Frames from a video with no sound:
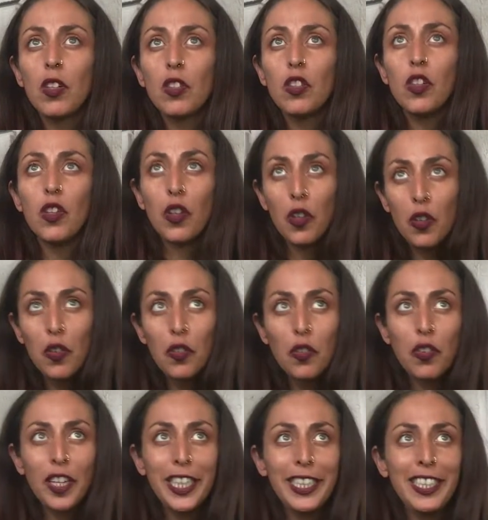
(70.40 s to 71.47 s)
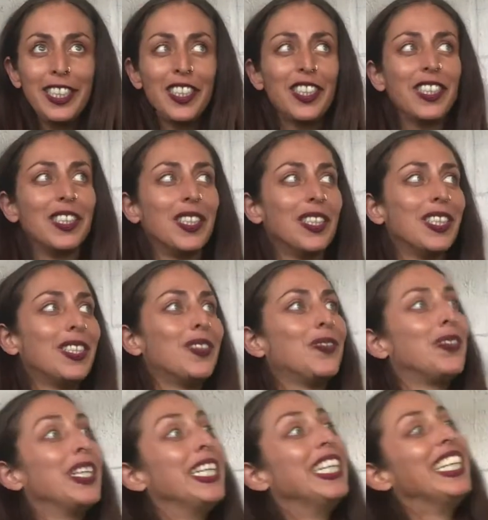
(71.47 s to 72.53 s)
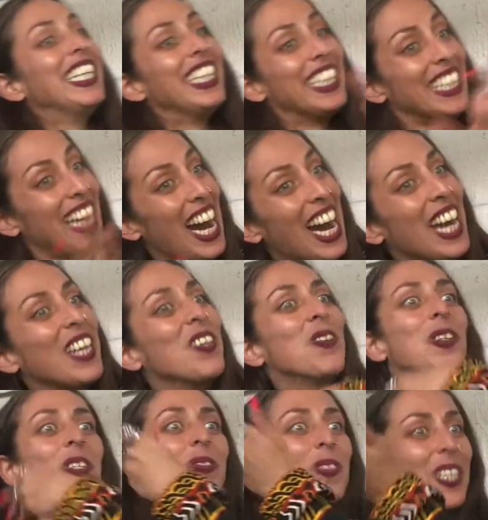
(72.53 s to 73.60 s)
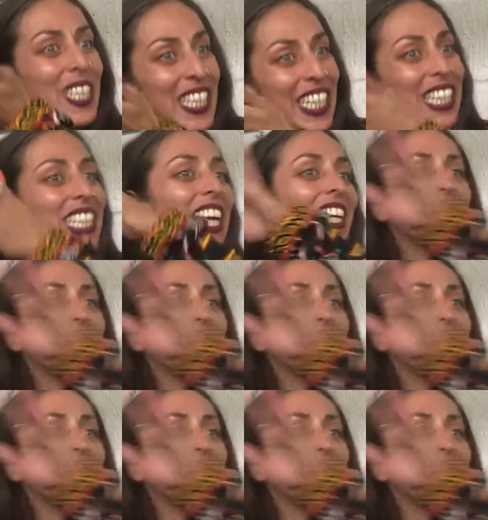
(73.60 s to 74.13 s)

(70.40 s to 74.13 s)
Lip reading: the girlfriend of a guy who was really,